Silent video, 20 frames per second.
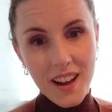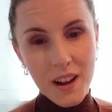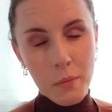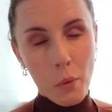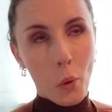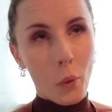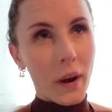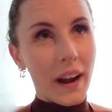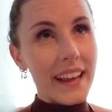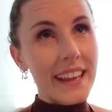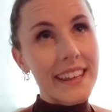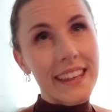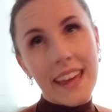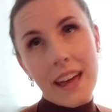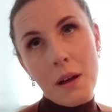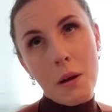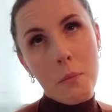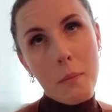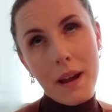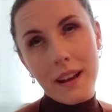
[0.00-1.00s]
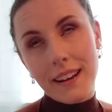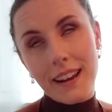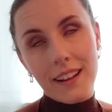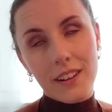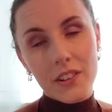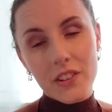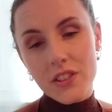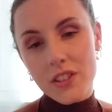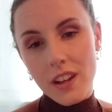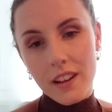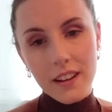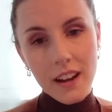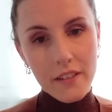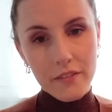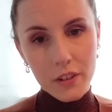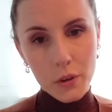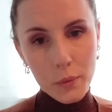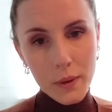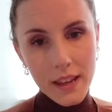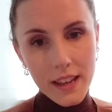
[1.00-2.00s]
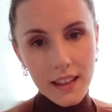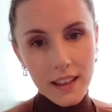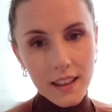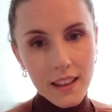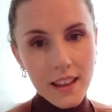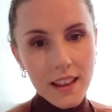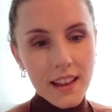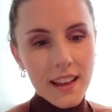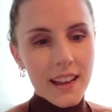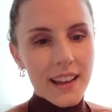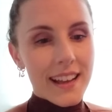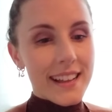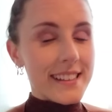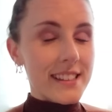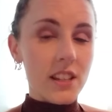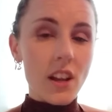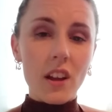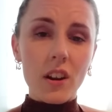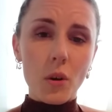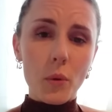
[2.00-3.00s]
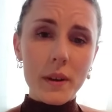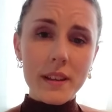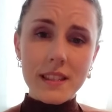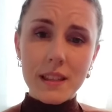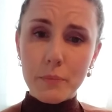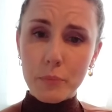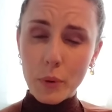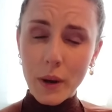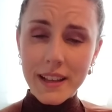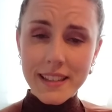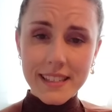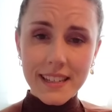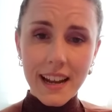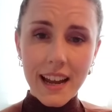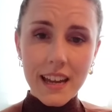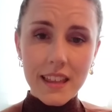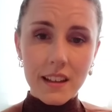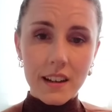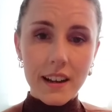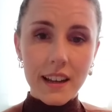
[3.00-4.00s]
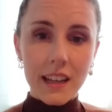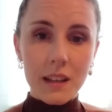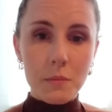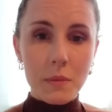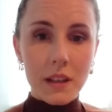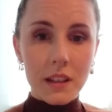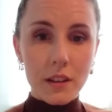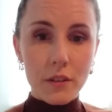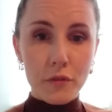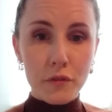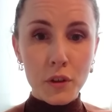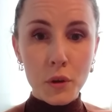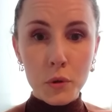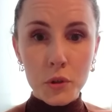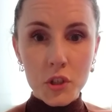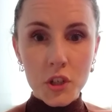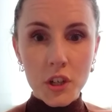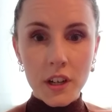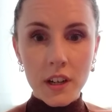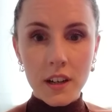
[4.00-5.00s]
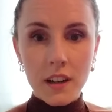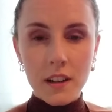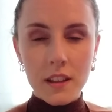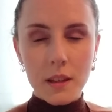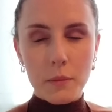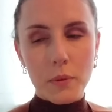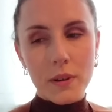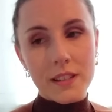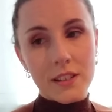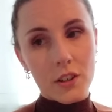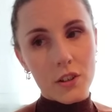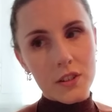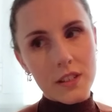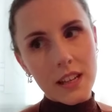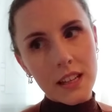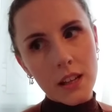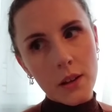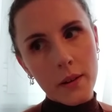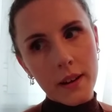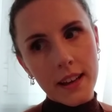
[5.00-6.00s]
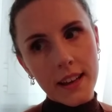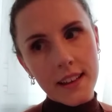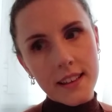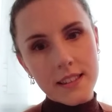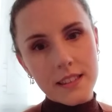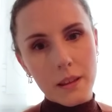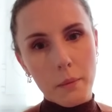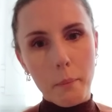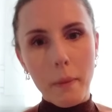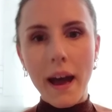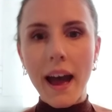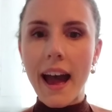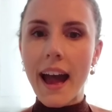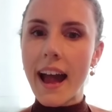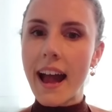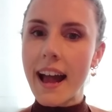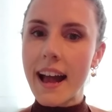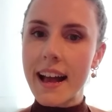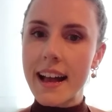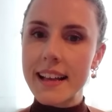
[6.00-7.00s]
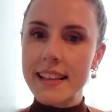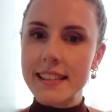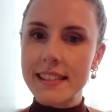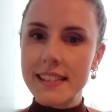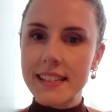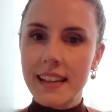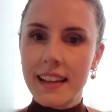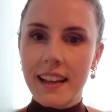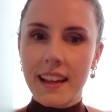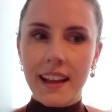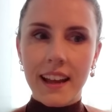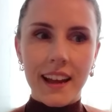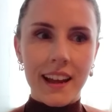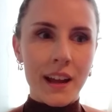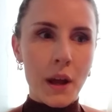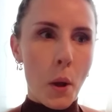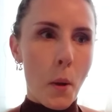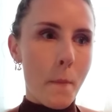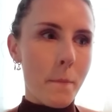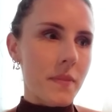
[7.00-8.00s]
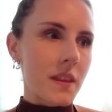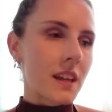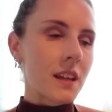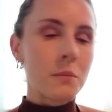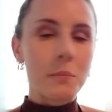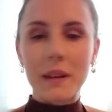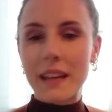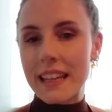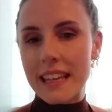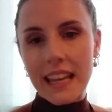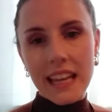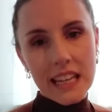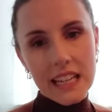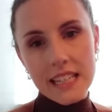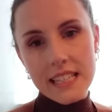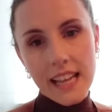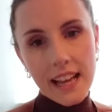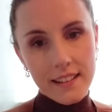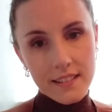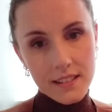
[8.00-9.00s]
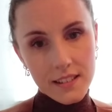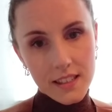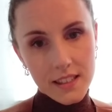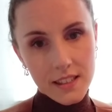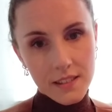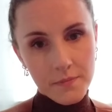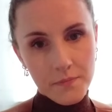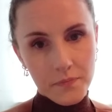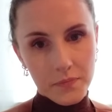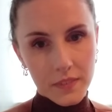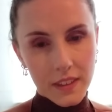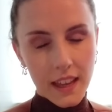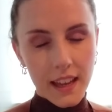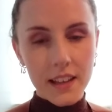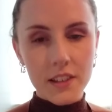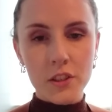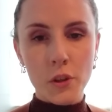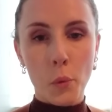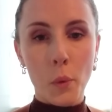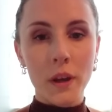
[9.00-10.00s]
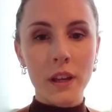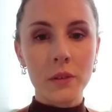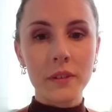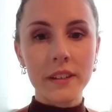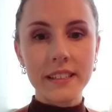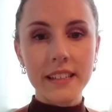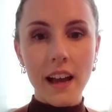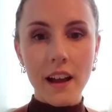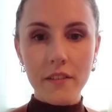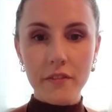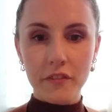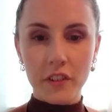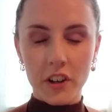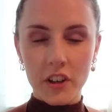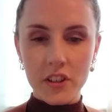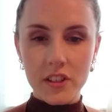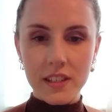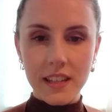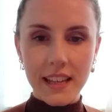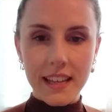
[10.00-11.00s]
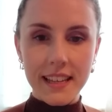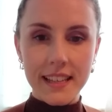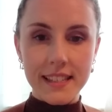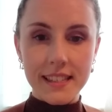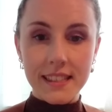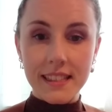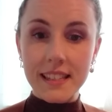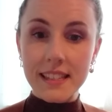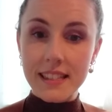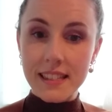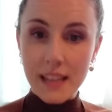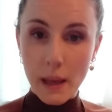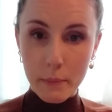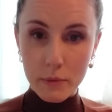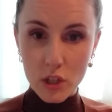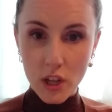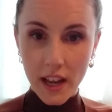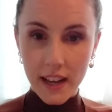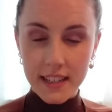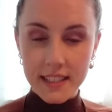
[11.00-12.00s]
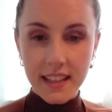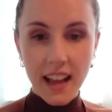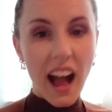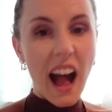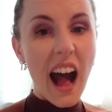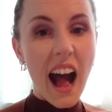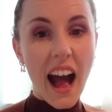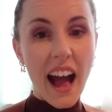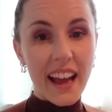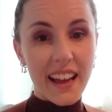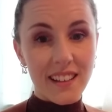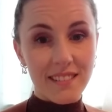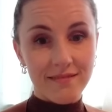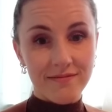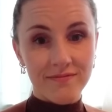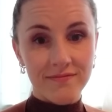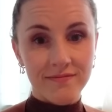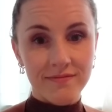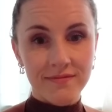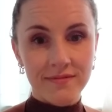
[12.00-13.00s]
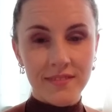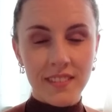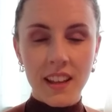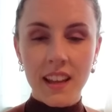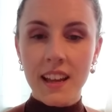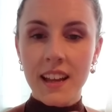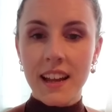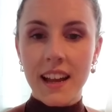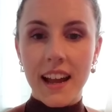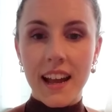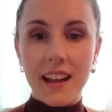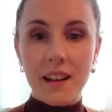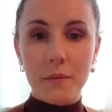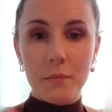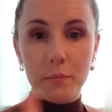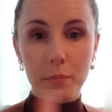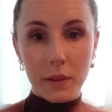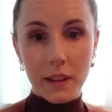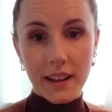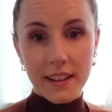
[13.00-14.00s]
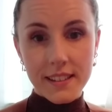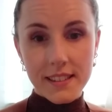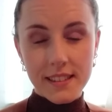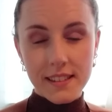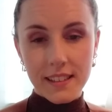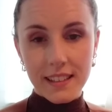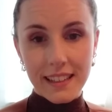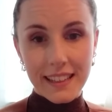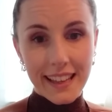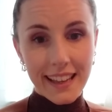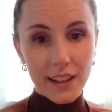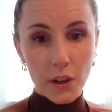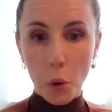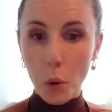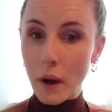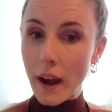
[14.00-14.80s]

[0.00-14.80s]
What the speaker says: Or I get my nails done every week. It's not always the present either. It can be in the future, the present continuous, the past. It can be in any tense. Okay, so what you need to have first is the subject, I, plus get or